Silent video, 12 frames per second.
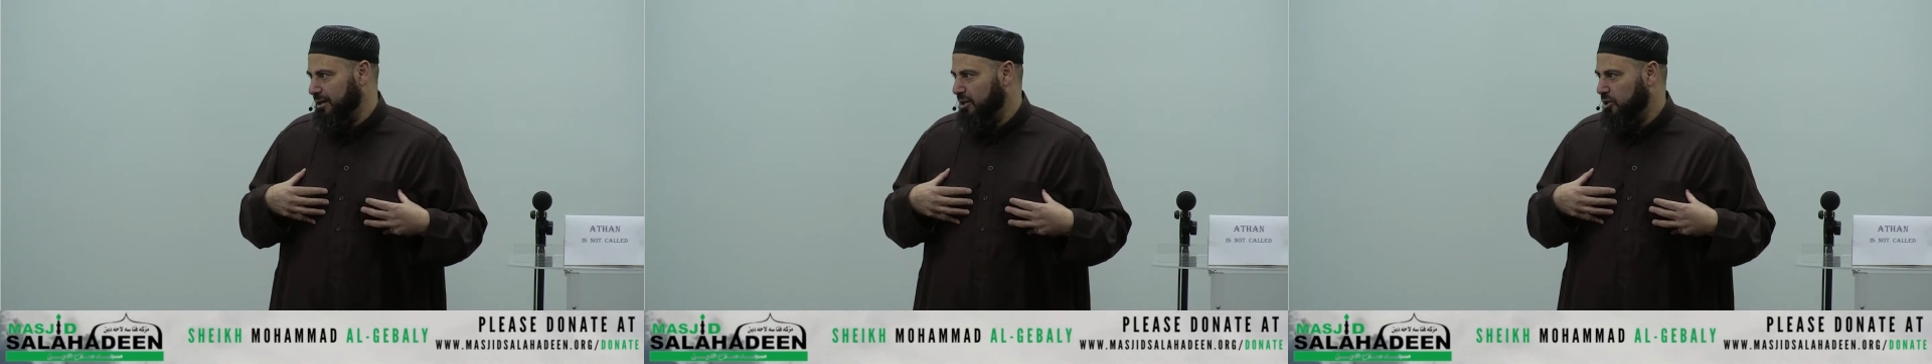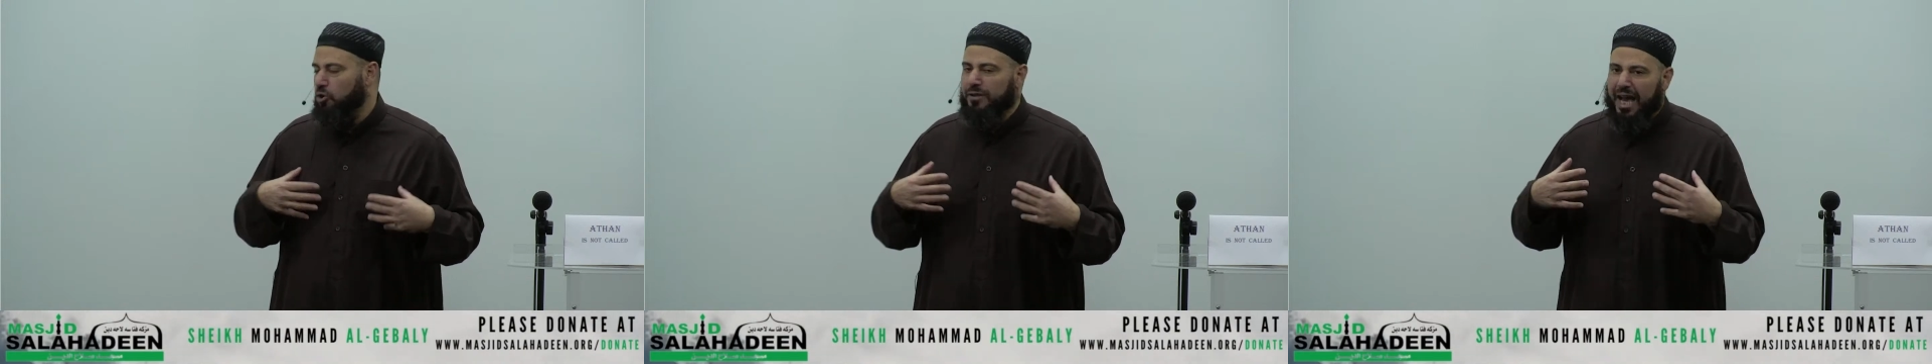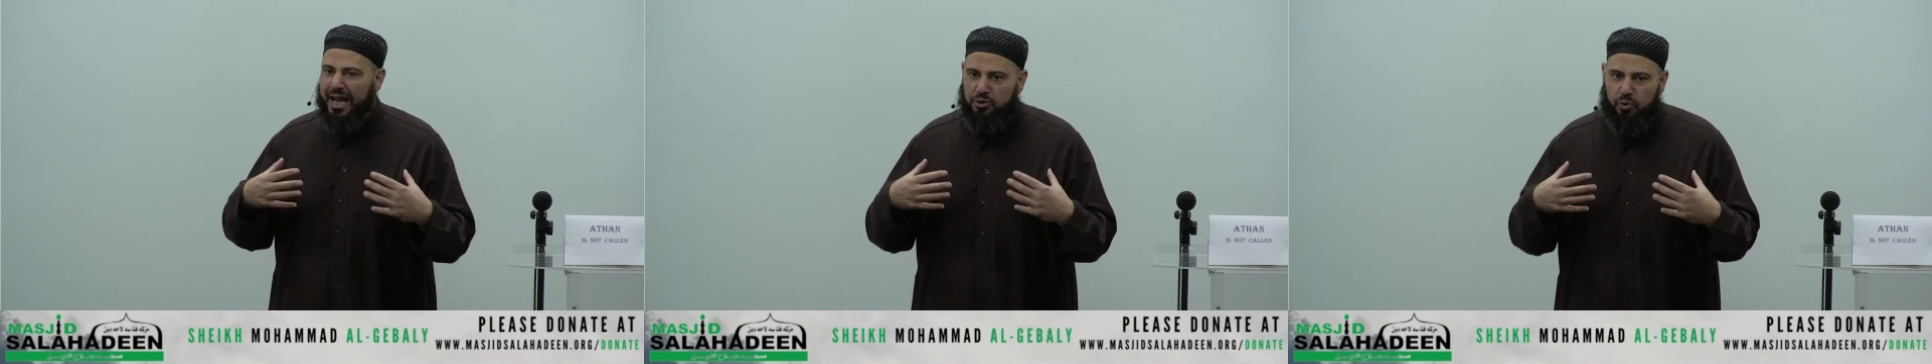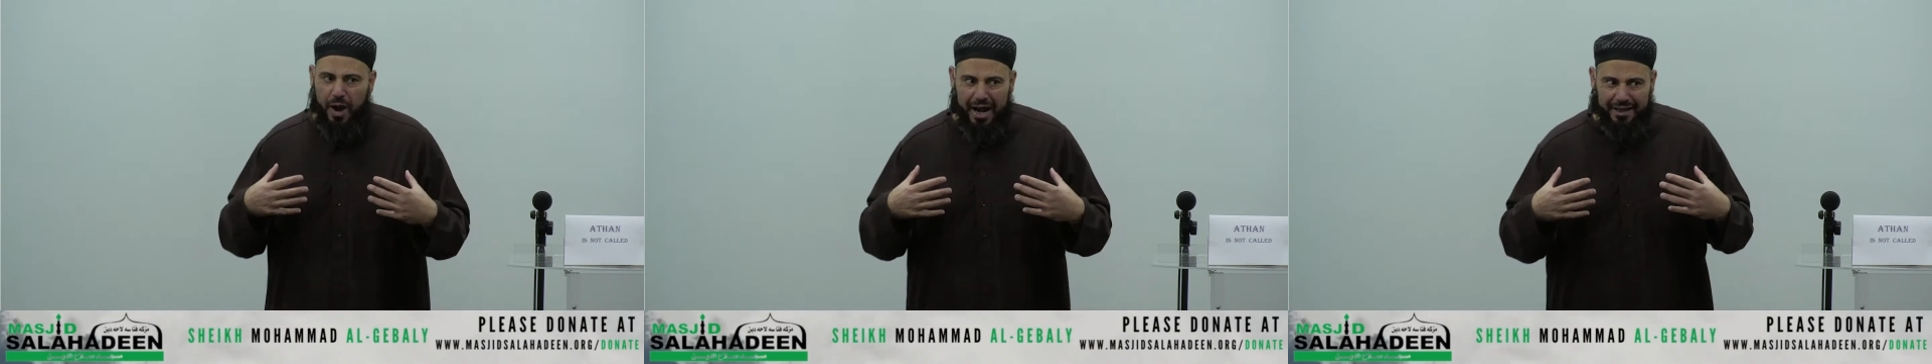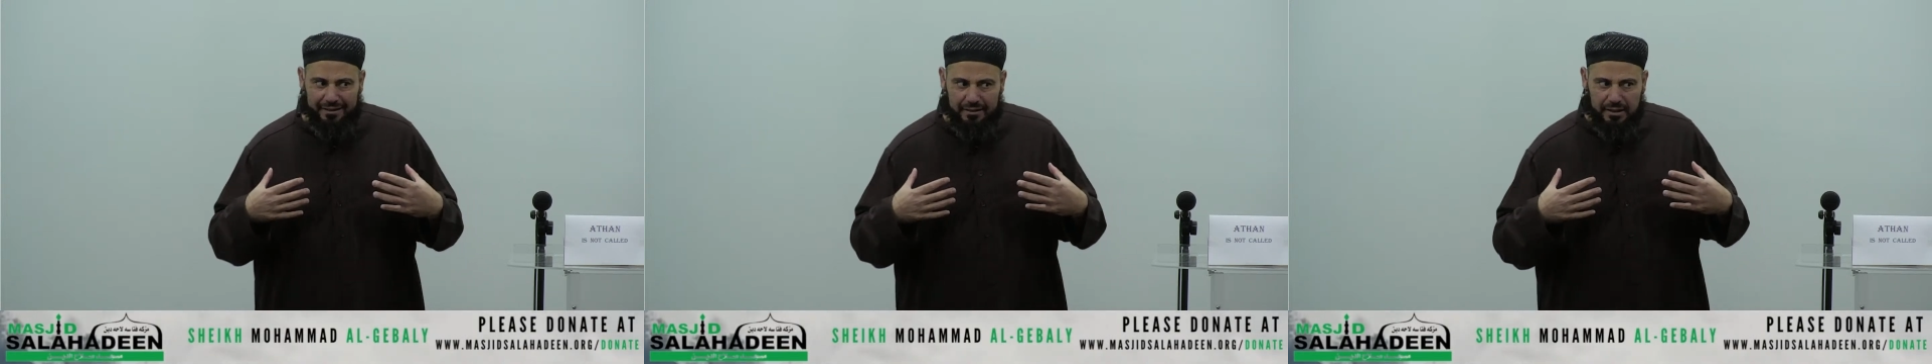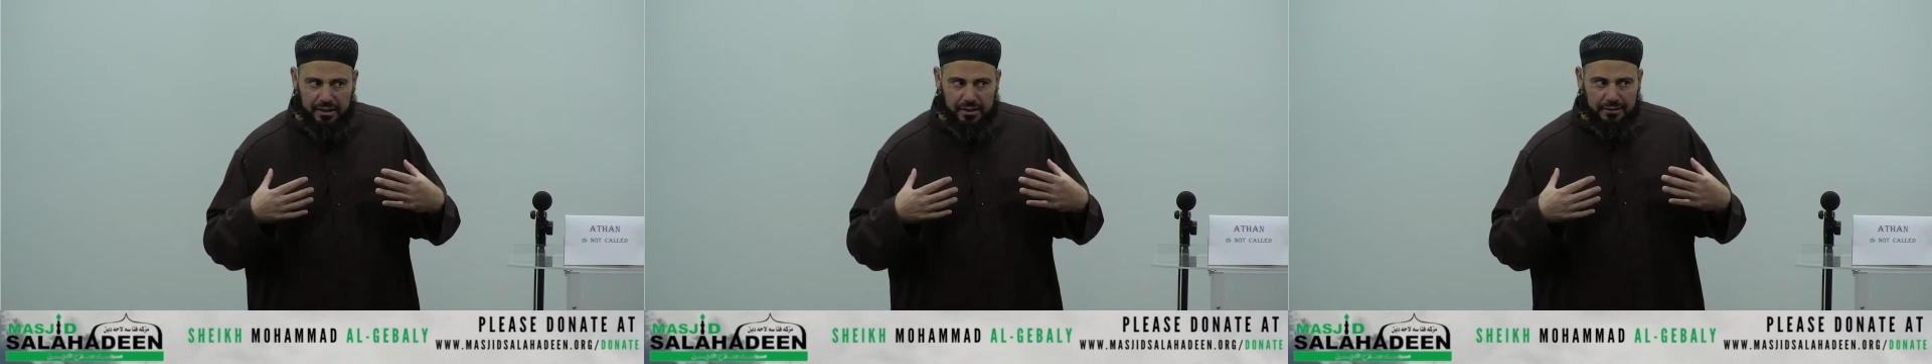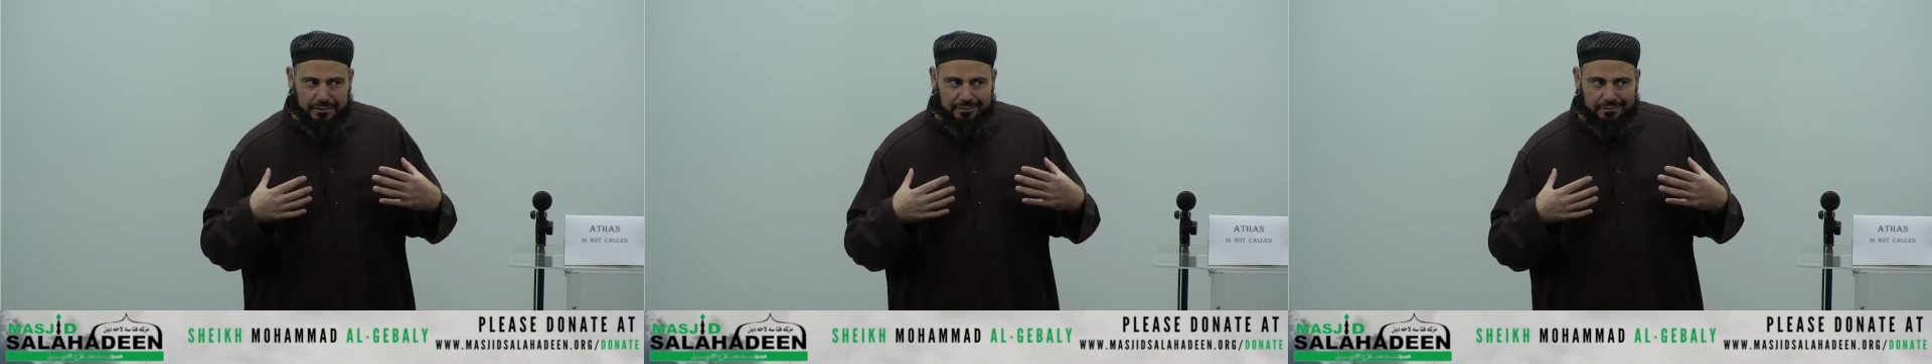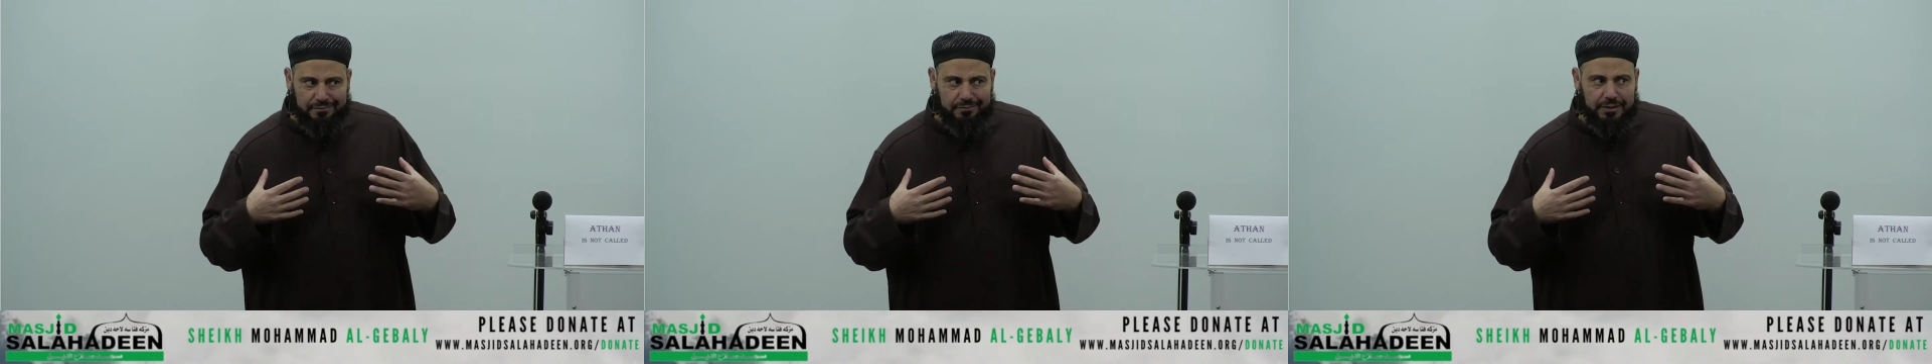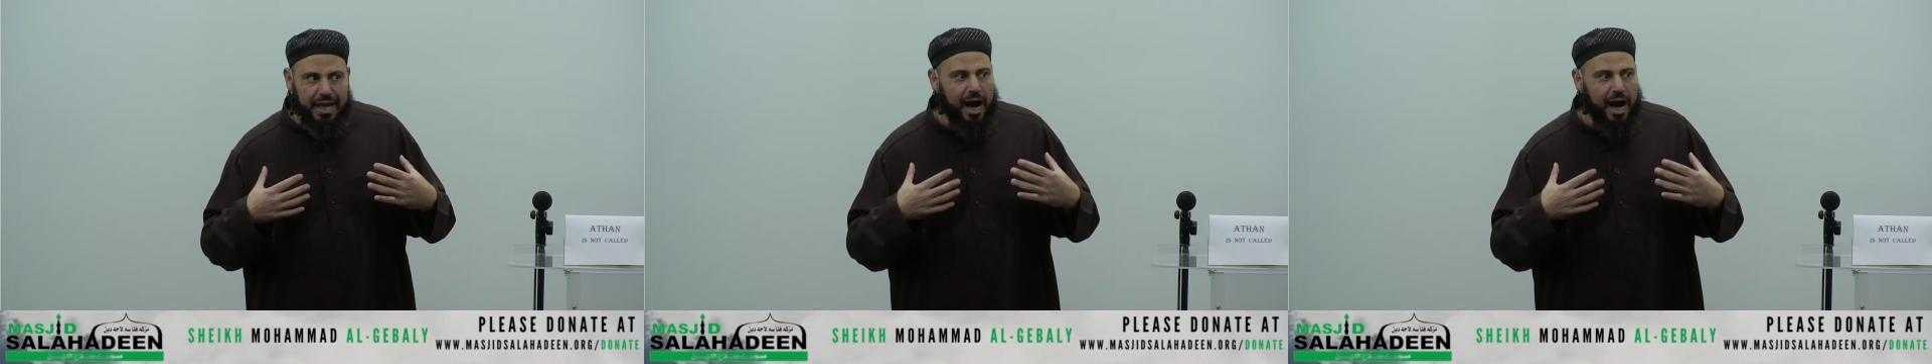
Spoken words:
So that's why they